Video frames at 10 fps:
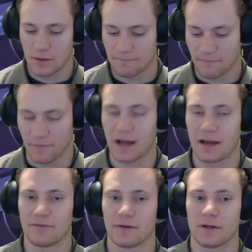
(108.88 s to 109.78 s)

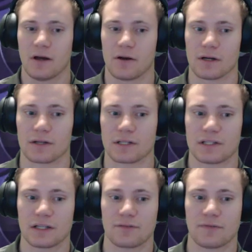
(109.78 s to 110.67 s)

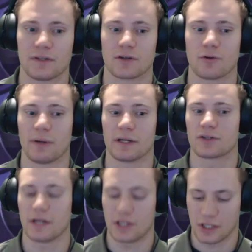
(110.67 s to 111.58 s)
6 physical
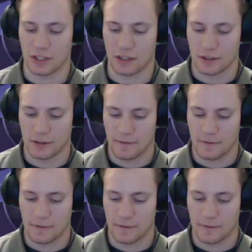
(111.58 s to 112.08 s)
penetration.